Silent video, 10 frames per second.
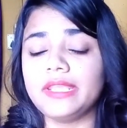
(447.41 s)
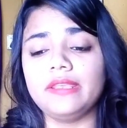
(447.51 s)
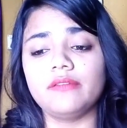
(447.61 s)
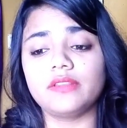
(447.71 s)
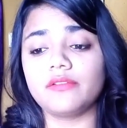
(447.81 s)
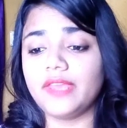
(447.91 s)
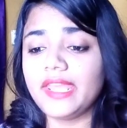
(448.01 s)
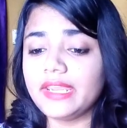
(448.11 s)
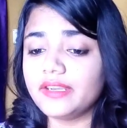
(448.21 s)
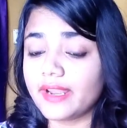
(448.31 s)
The
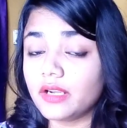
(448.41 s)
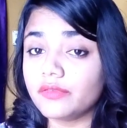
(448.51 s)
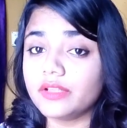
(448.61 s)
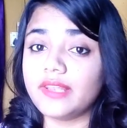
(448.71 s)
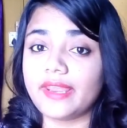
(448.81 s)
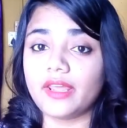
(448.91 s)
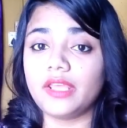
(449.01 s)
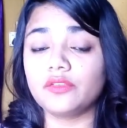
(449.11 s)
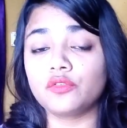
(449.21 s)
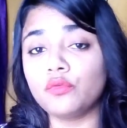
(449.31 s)
way he dealt with
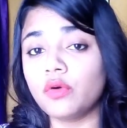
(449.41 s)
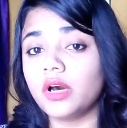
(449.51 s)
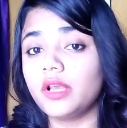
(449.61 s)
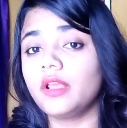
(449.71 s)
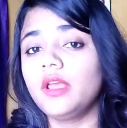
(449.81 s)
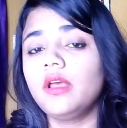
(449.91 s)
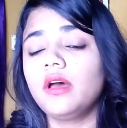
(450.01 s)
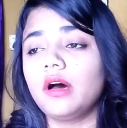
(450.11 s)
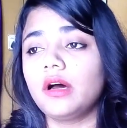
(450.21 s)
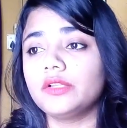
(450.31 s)
Lena through
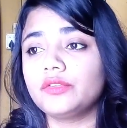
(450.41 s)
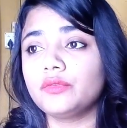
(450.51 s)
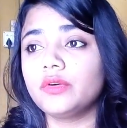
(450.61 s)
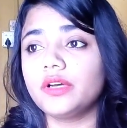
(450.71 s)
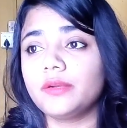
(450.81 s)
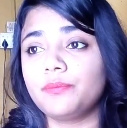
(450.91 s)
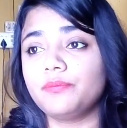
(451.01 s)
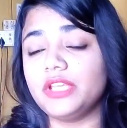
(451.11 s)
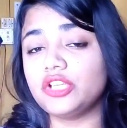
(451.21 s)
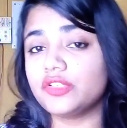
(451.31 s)
her
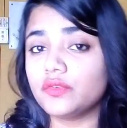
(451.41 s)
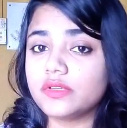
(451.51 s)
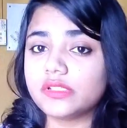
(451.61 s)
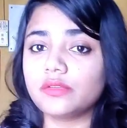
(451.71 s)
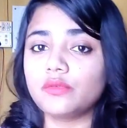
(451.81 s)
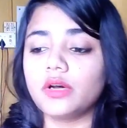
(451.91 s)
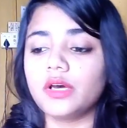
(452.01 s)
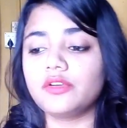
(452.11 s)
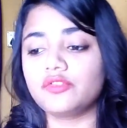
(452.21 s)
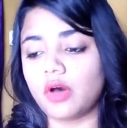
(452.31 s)
issues, through
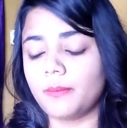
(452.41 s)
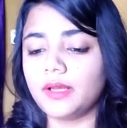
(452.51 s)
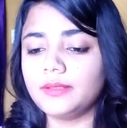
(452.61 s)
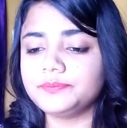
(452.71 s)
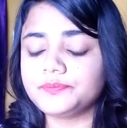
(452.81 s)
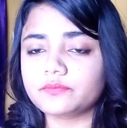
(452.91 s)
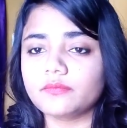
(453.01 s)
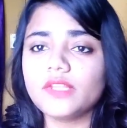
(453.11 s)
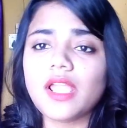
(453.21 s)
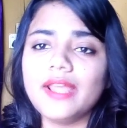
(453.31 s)
her trauma,
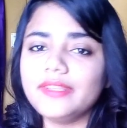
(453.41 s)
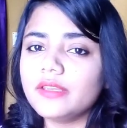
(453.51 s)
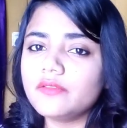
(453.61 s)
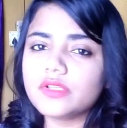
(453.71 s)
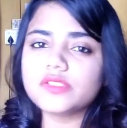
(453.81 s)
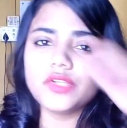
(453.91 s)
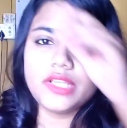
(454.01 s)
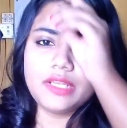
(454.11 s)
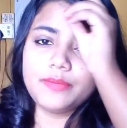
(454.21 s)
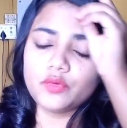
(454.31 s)
I think it was
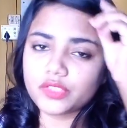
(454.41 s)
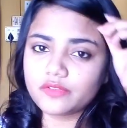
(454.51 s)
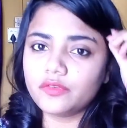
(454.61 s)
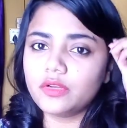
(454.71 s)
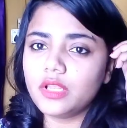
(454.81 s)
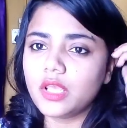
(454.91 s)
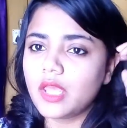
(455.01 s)
really beautiful.